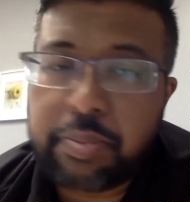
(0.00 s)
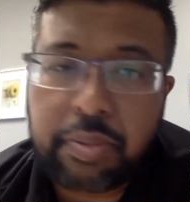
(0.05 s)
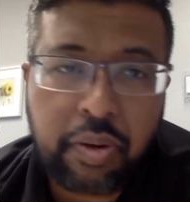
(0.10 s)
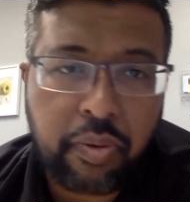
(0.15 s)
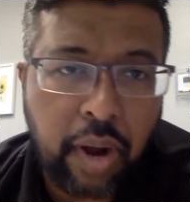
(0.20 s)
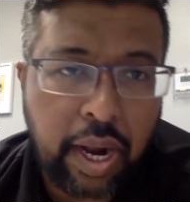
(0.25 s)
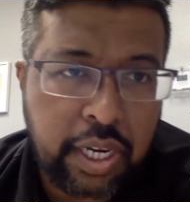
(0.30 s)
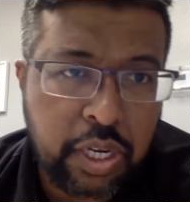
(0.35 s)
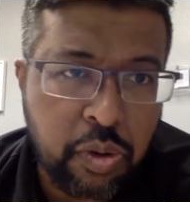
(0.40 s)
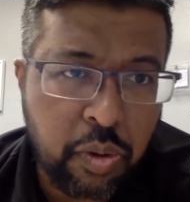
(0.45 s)
them
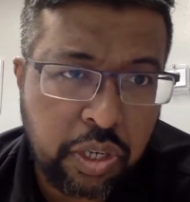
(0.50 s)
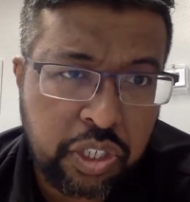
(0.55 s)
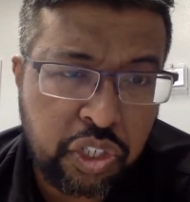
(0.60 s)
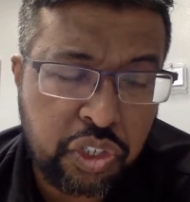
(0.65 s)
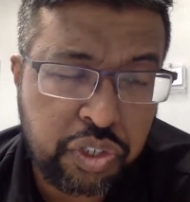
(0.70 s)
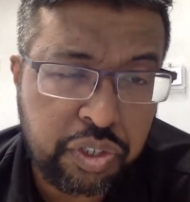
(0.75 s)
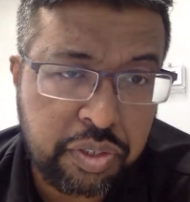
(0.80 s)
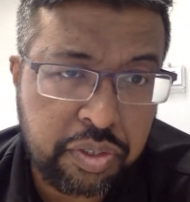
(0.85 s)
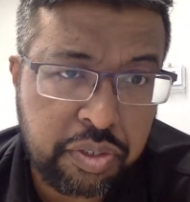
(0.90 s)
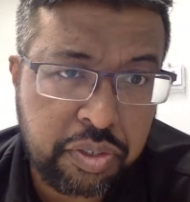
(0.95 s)
the right
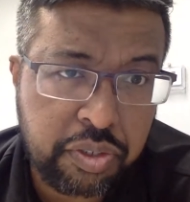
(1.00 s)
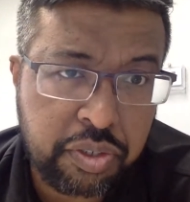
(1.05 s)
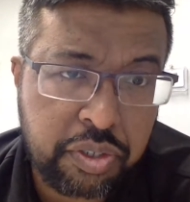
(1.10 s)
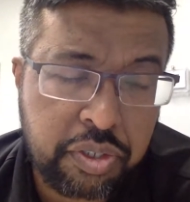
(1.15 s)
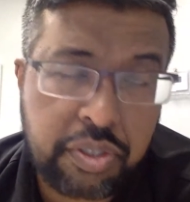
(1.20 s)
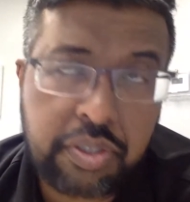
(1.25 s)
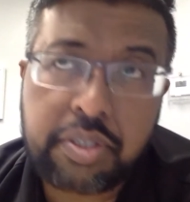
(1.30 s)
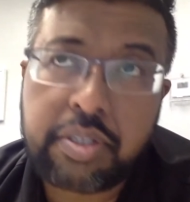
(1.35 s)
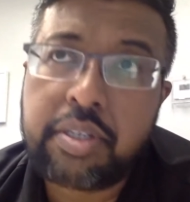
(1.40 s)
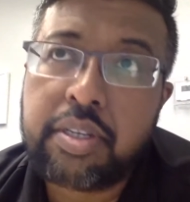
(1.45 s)

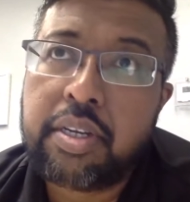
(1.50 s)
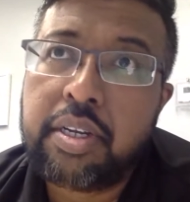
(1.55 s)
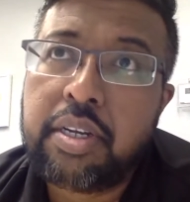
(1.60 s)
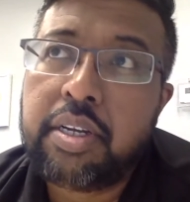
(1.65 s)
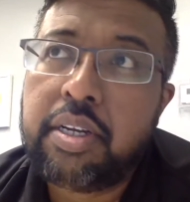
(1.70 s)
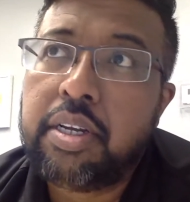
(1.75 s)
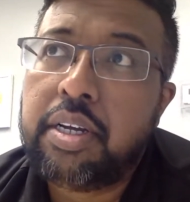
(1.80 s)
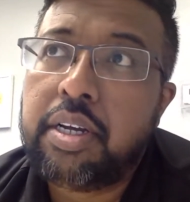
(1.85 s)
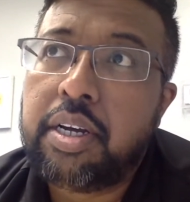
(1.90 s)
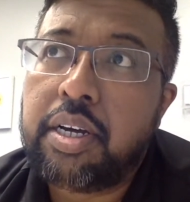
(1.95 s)
questions
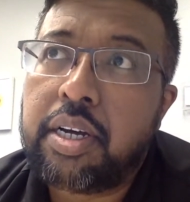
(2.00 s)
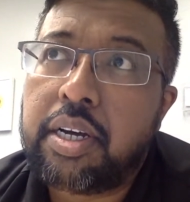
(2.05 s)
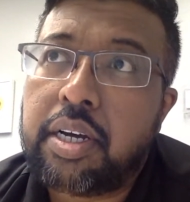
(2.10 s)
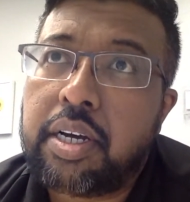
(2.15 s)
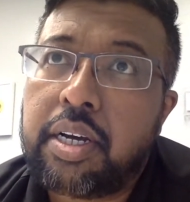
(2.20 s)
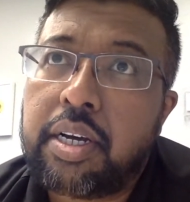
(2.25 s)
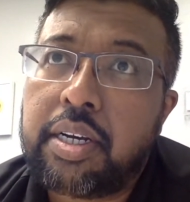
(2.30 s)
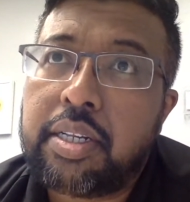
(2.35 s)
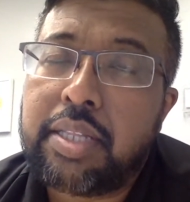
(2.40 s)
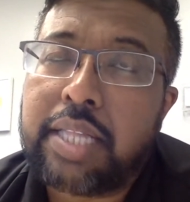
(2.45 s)

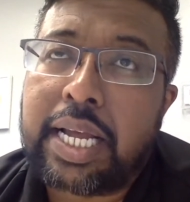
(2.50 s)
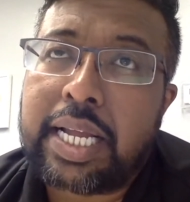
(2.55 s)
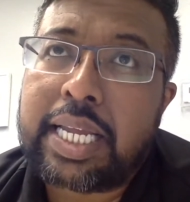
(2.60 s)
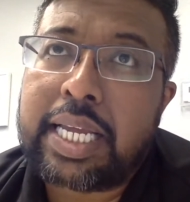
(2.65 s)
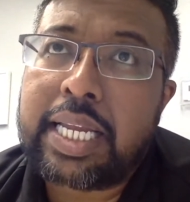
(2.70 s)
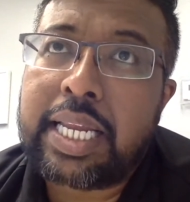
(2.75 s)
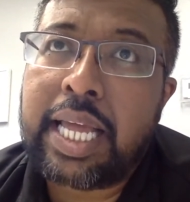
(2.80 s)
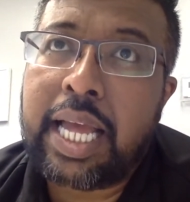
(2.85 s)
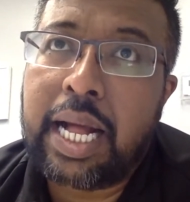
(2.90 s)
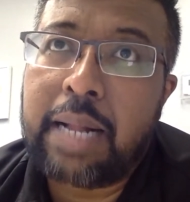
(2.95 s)
that
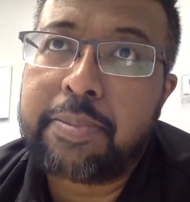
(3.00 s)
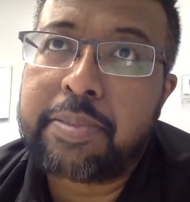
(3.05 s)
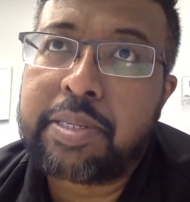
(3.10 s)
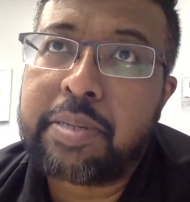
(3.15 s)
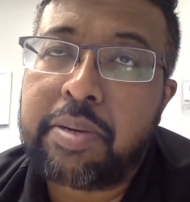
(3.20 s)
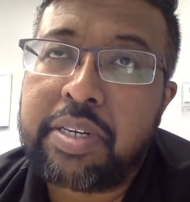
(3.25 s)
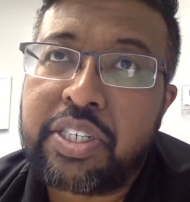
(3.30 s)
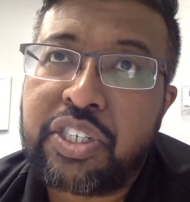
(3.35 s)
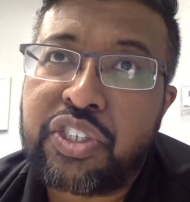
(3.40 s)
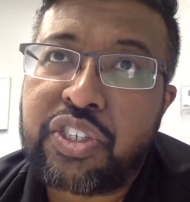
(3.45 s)
can help
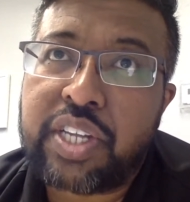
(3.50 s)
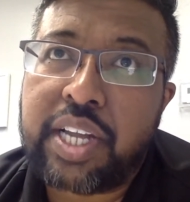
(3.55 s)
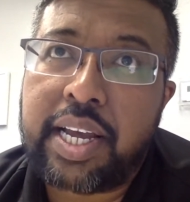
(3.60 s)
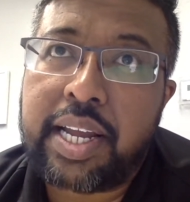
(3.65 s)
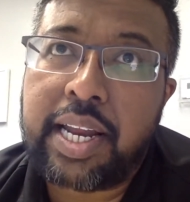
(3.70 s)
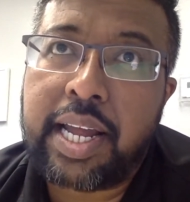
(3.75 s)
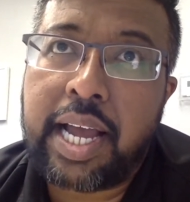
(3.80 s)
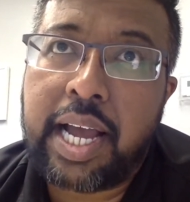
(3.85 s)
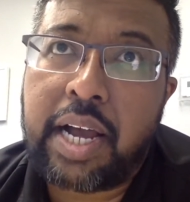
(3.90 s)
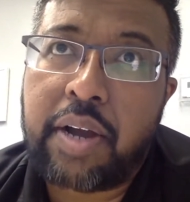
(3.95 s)
them
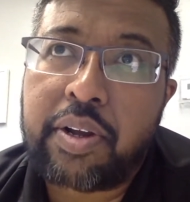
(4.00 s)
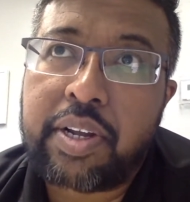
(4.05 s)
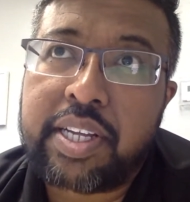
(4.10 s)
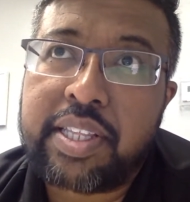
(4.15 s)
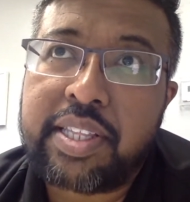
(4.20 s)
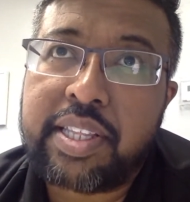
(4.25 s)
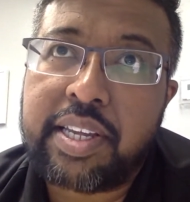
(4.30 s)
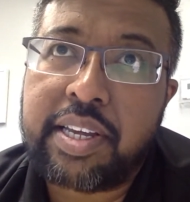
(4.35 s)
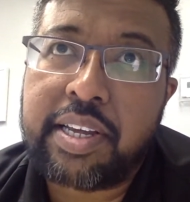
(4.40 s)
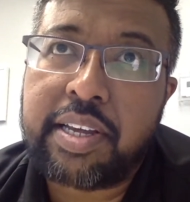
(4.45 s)
understand how
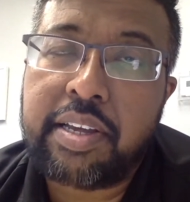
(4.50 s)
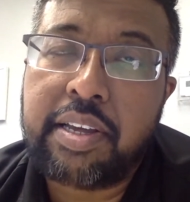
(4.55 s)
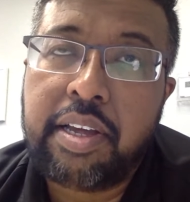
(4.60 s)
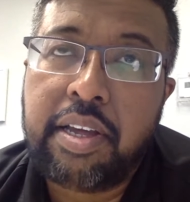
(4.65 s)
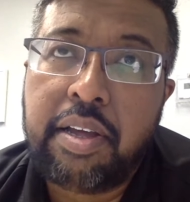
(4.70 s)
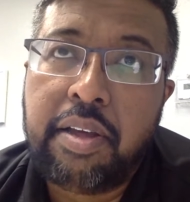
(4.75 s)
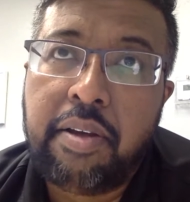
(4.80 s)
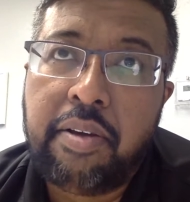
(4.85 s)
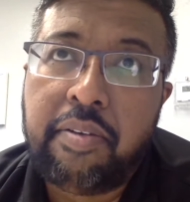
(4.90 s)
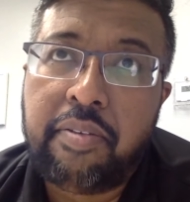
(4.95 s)
can they
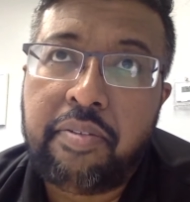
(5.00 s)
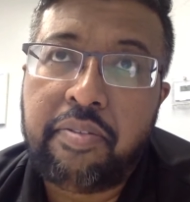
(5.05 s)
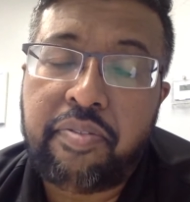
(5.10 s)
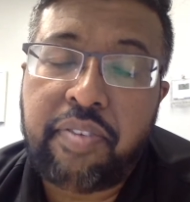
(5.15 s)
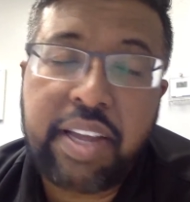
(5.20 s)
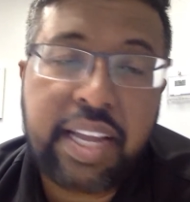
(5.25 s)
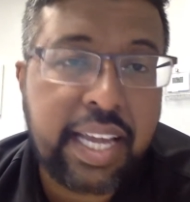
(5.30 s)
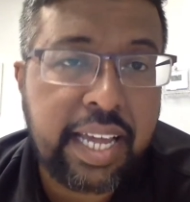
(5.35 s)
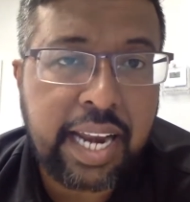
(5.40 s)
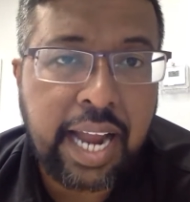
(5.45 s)

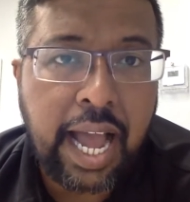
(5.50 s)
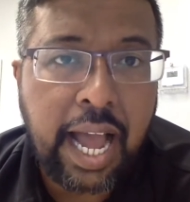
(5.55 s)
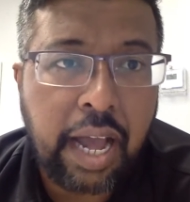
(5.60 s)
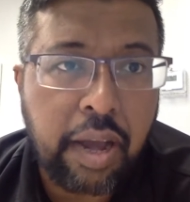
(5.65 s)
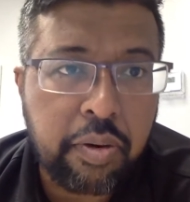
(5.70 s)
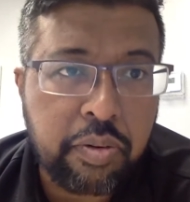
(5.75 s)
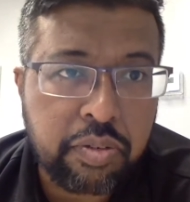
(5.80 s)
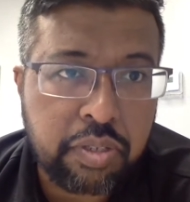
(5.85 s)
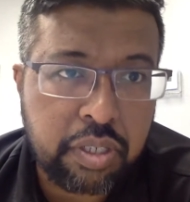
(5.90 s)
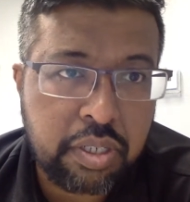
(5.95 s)
figure
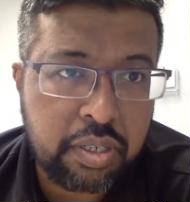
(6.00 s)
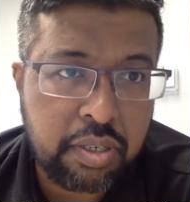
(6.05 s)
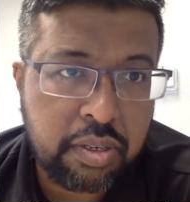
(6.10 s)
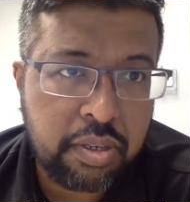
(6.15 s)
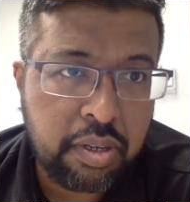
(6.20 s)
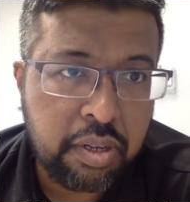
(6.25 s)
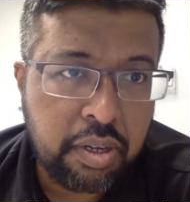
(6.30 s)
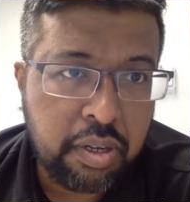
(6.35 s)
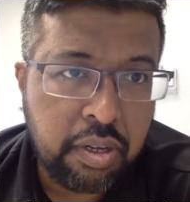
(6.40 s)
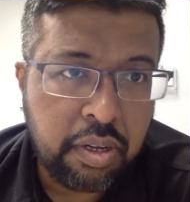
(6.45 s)
out
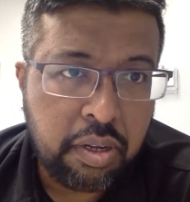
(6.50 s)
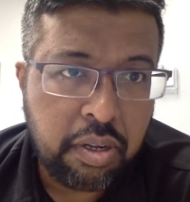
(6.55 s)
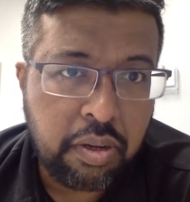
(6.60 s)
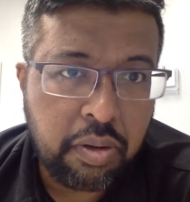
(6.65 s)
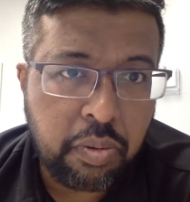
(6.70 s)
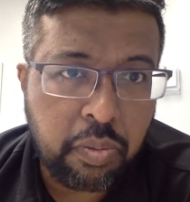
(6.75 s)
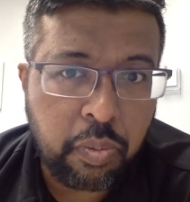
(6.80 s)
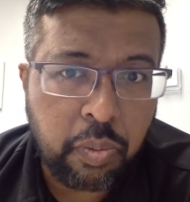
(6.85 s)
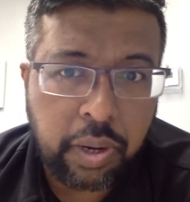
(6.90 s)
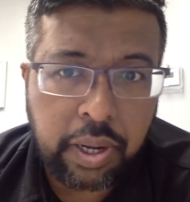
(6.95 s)

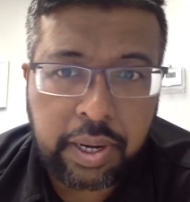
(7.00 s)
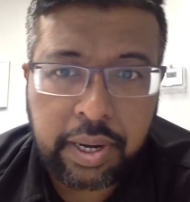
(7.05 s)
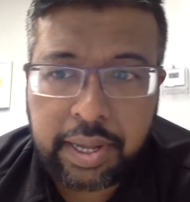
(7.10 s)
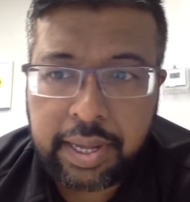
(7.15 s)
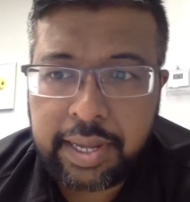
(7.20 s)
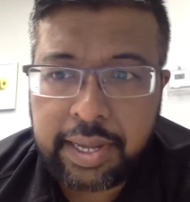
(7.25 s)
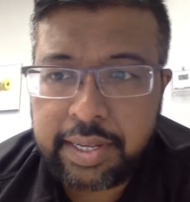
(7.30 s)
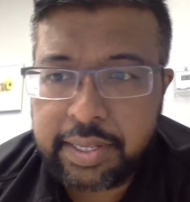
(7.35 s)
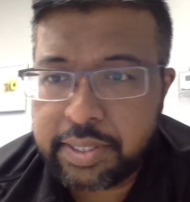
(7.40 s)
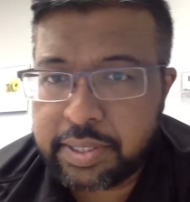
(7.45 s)
what
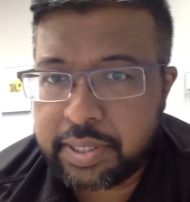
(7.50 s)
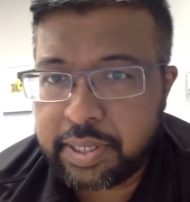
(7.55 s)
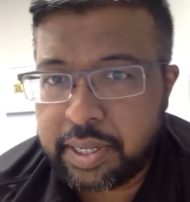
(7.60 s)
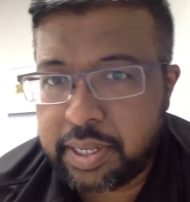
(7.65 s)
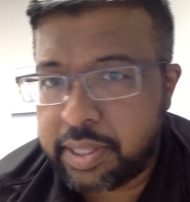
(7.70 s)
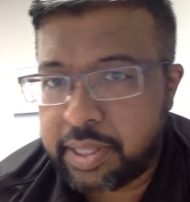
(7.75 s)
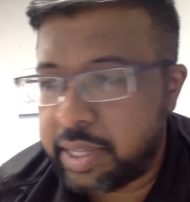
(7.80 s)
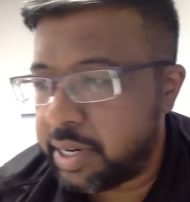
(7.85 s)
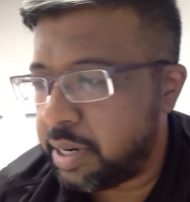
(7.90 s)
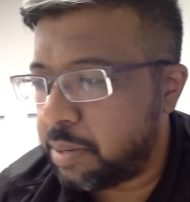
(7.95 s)
is
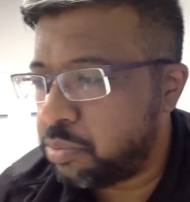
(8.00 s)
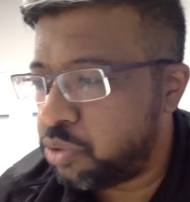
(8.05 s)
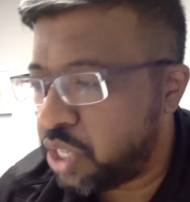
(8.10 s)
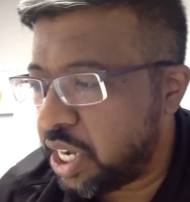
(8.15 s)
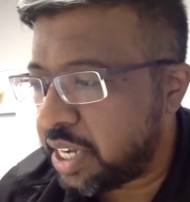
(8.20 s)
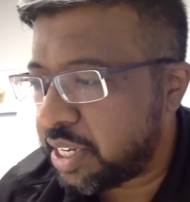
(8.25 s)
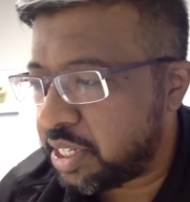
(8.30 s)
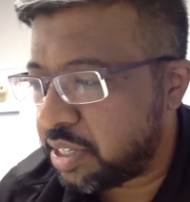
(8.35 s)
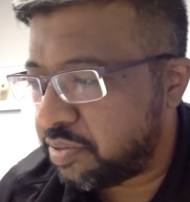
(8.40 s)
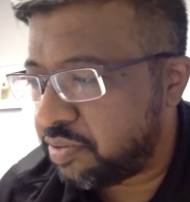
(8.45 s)
their
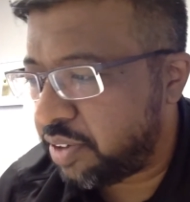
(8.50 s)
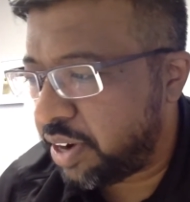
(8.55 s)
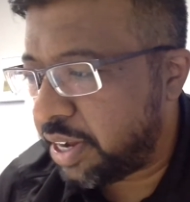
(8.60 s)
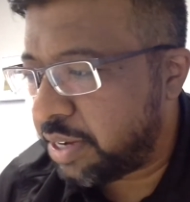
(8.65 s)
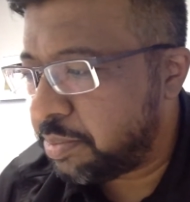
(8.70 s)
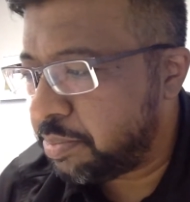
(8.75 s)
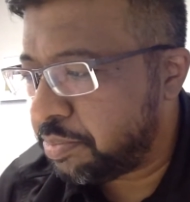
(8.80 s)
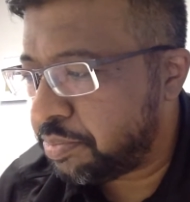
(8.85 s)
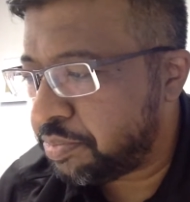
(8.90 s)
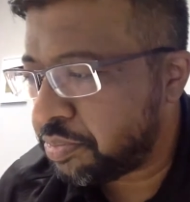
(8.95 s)
objective,
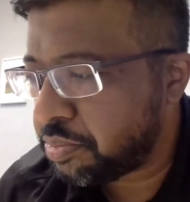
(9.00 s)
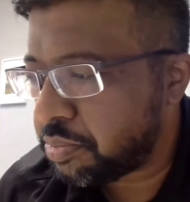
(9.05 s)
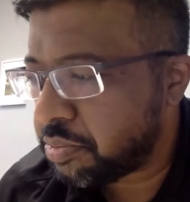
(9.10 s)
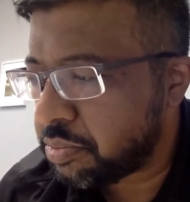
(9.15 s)
right?